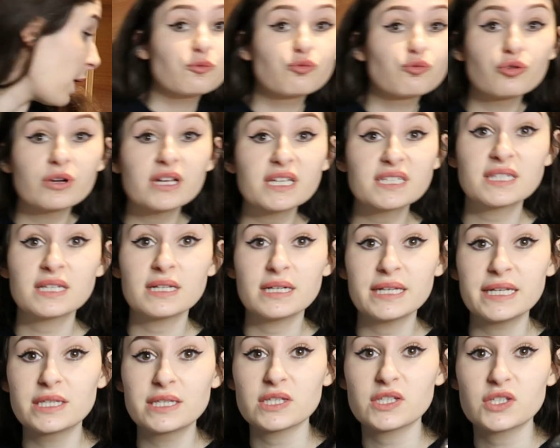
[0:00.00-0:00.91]
I
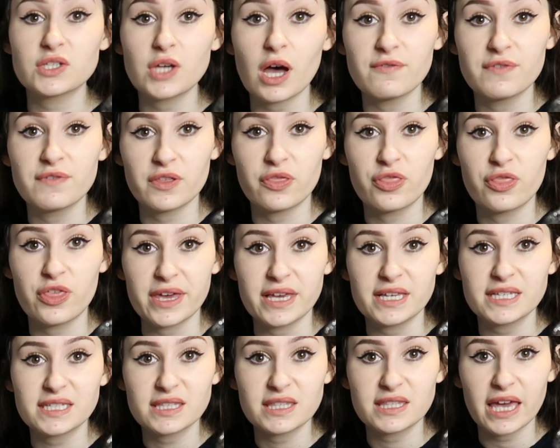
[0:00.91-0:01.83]
recently discovered
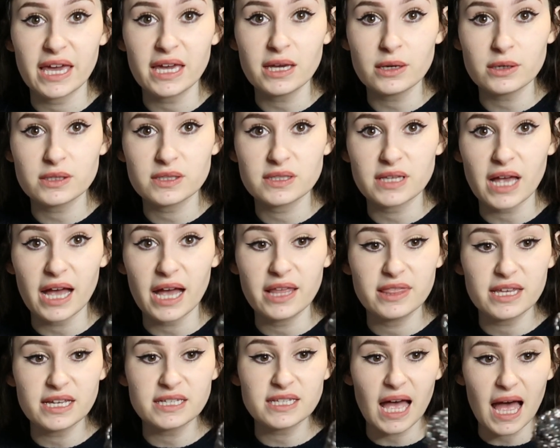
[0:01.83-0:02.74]
these things
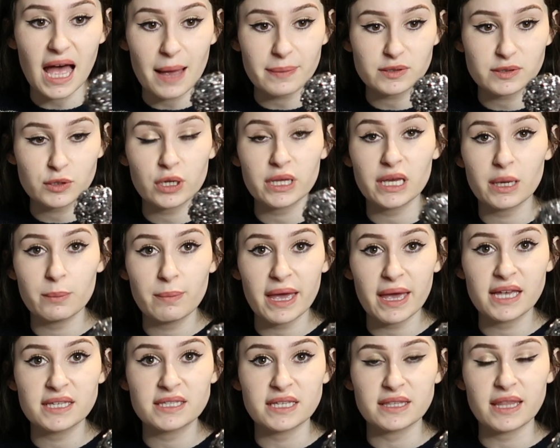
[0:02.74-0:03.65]
and these are absolutely
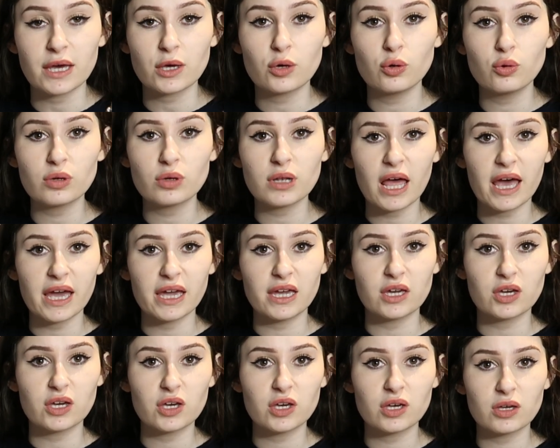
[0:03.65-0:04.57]
amazing. They're called
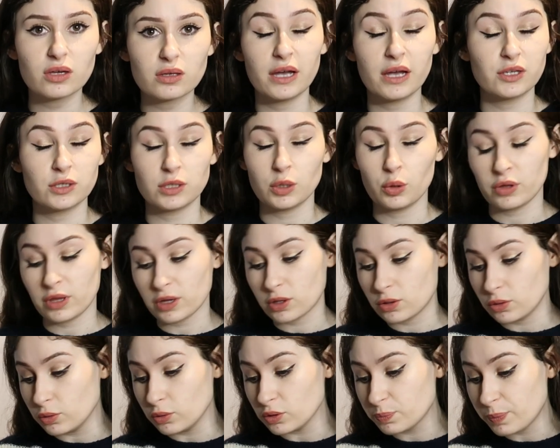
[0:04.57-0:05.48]
like, I don't know what they're
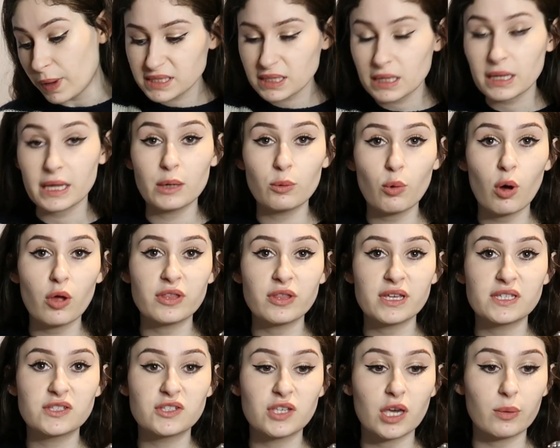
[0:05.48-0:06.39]
called. Basically what
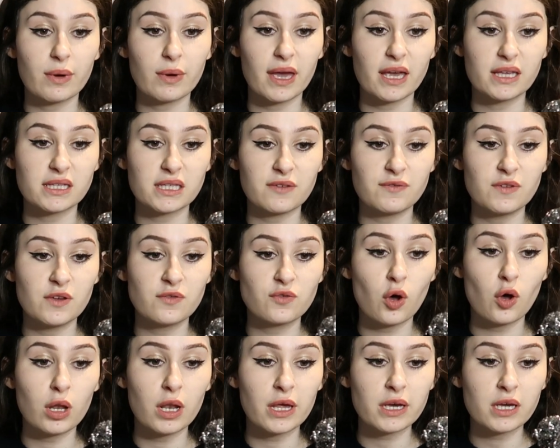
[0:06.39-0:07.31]
these do is, if you've
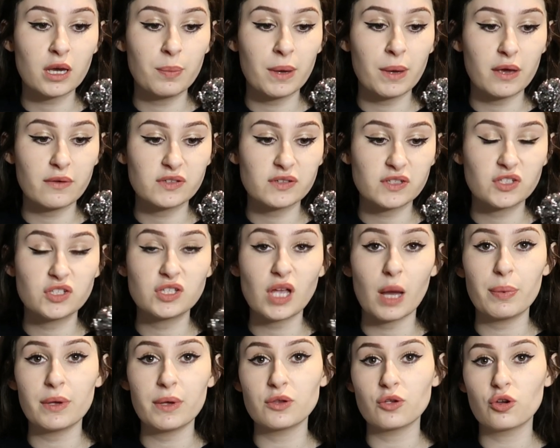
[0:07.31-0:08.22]
got like a bit of
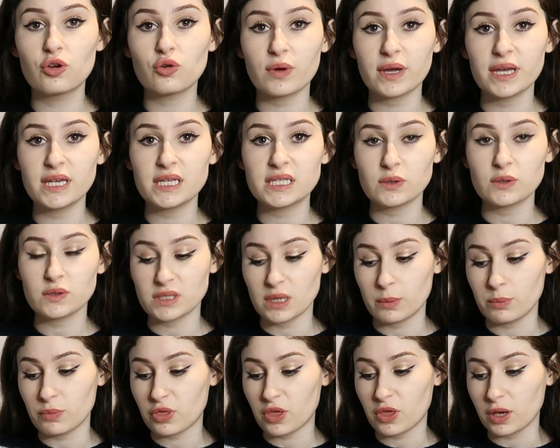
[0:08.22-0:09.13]
stubborn grease or
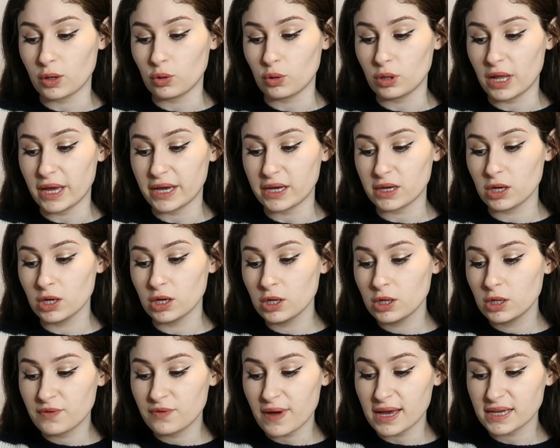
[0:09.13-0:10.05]
something, or like
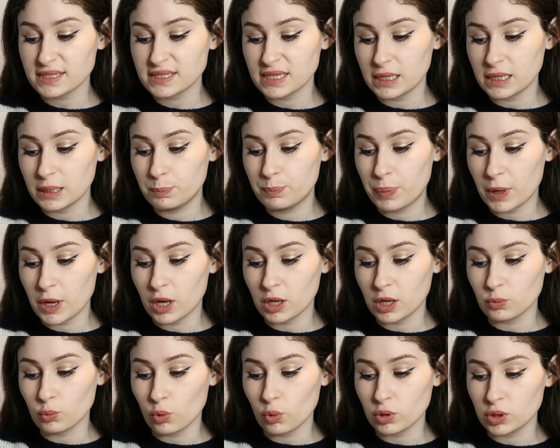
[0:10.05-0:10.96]
you've accidentally
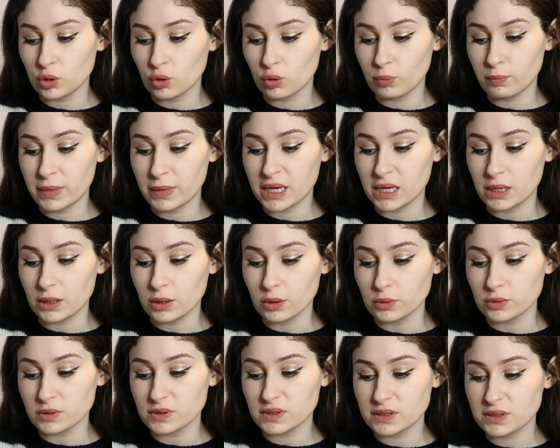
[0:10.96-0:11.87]
burnt one of your
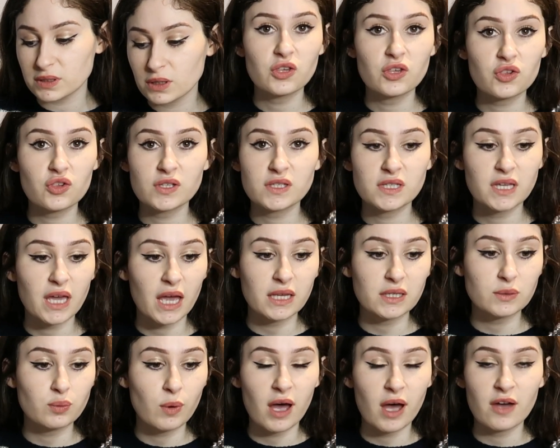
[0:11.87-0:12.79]
meals, this just
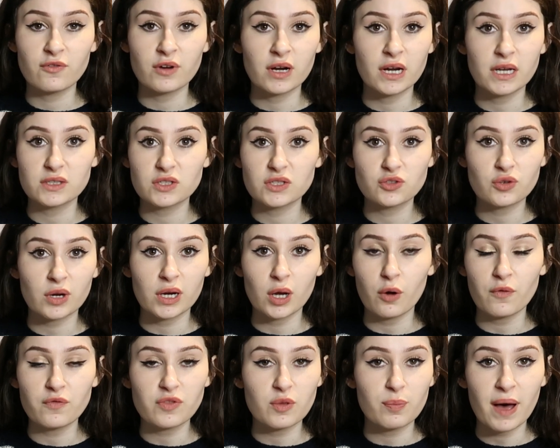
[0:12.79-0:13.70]
gets whatever it is straight
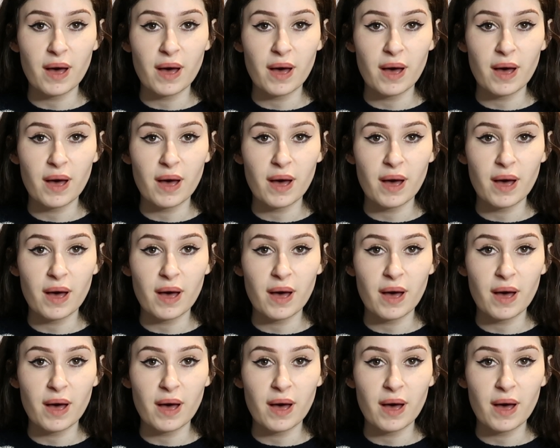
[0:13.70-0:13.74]
off the